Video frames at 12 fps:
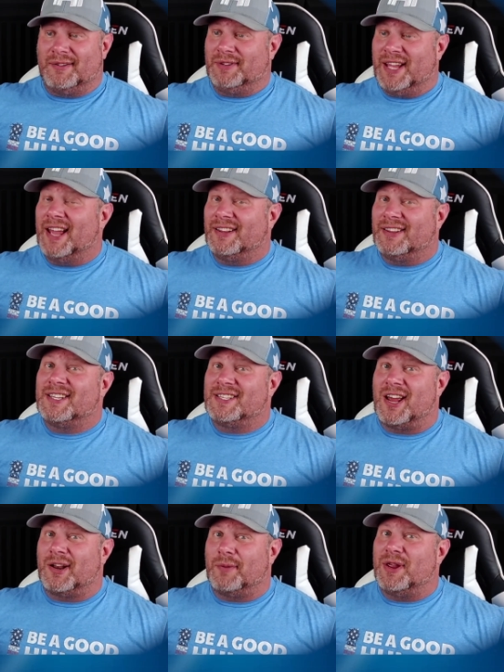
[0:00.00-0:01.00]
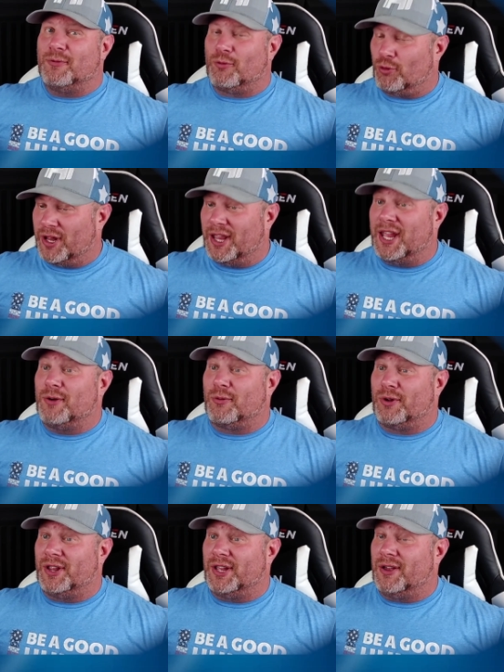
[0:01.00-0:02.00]
This ought to be really,
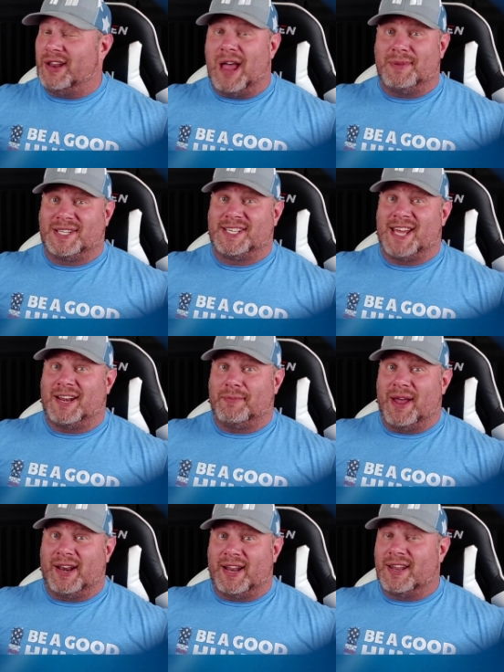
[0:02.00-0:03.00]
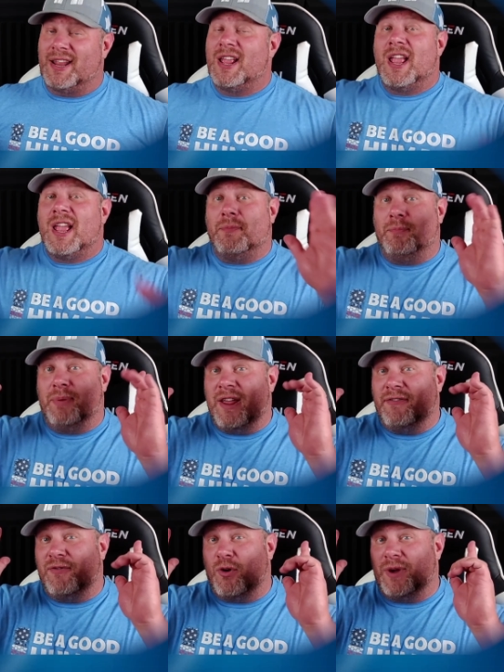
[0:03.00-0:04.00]
really good. I'm excited about it.
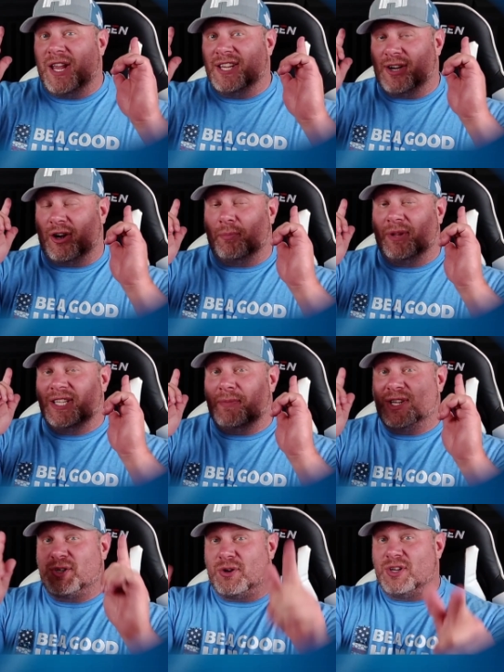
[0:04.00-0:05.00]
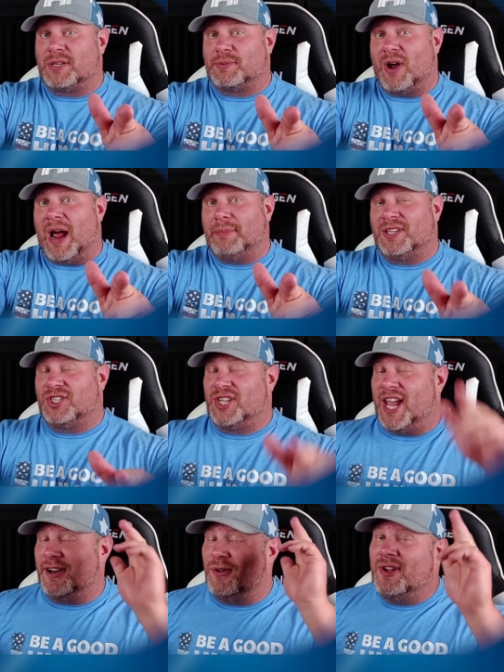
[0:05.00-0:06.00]
Before we get started, please make sure you subscribe to the
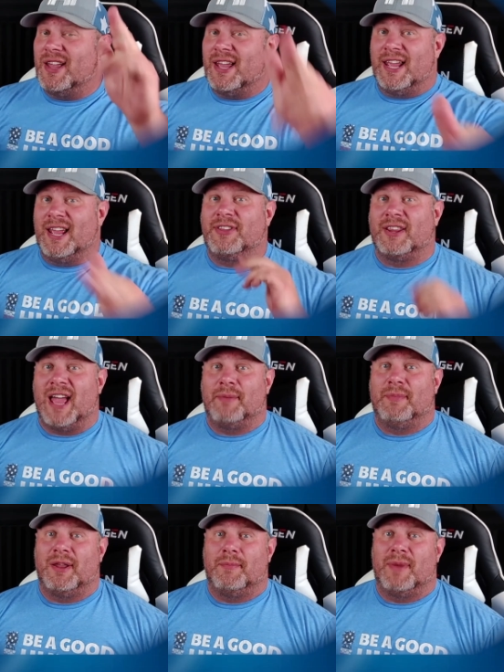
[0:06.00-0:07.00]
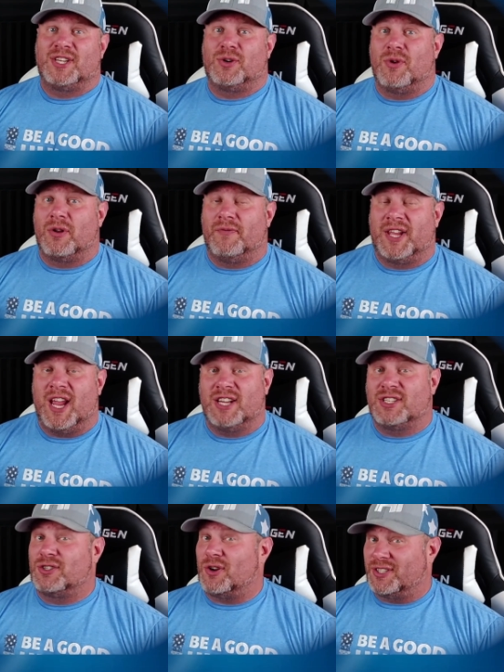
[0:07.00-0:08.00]
channel. Hit the like button. Make sure
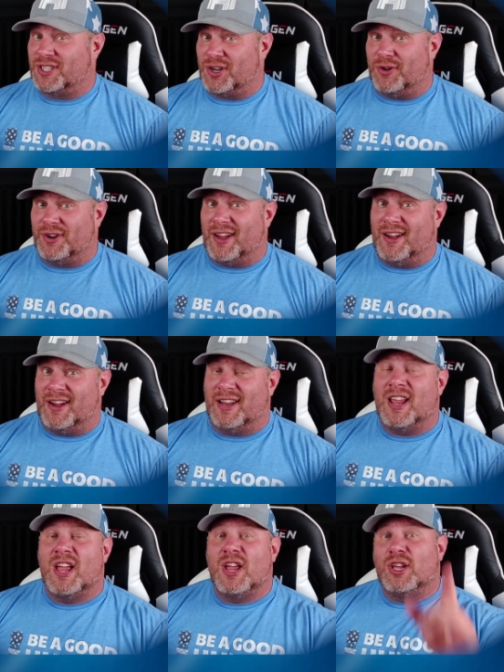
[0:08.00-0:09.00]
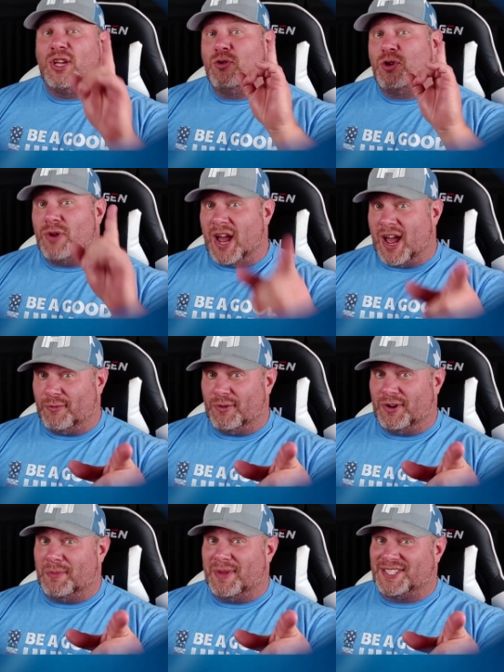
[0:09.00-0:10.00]
notifications are turned on. You do
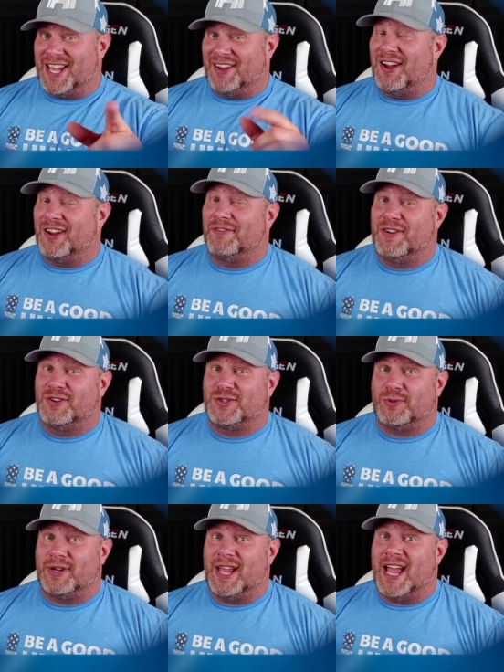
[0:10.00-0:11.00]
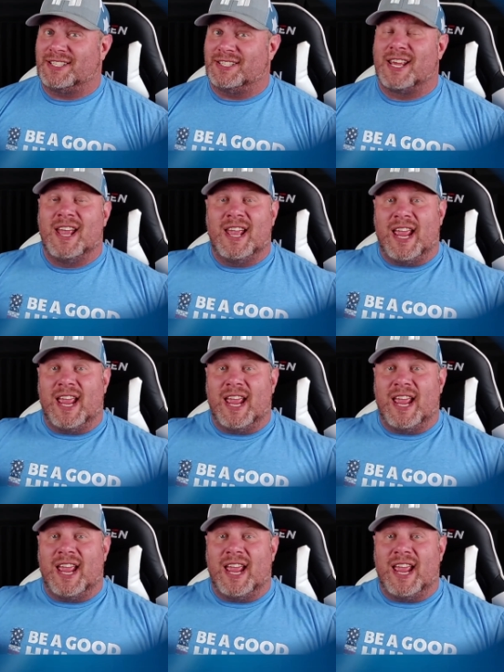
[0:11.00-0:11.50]
not want to miss out on future reactions.